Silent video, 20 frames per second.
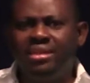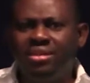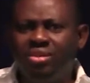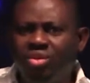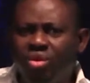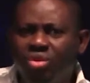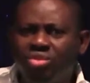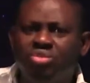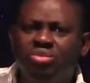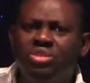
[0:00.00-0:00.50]
he
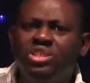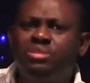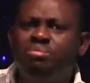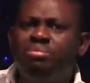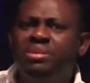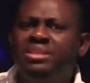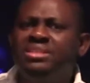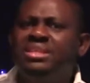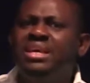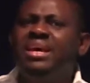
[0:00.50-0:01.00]
got to this
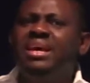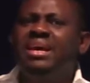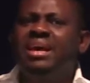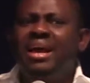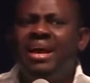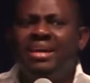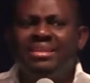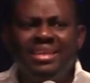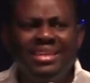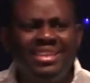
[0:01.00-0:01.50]
place,
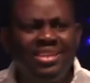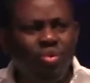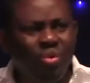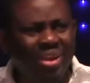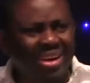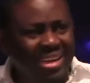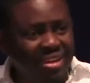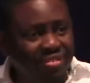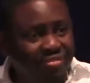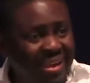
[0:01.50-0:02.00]
and then he
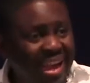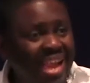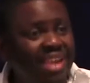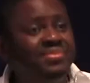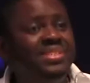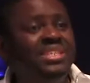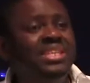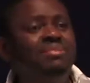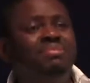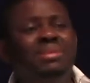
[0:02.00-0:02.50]

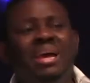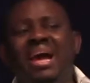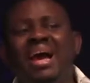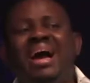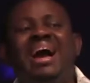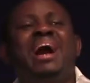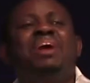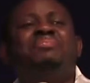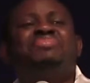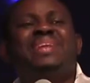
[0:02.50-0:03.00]
revived him.
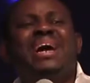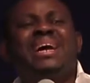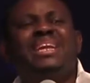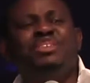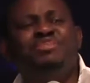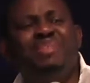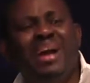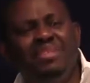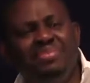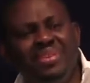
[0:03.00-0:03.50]
After
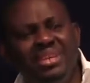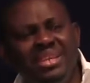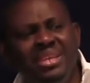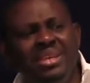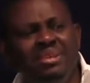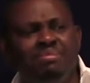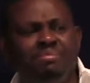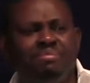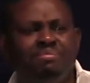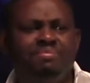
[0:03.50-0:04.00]
reviving
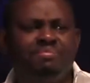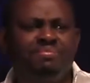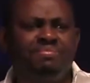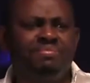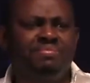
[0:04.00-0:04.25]
him,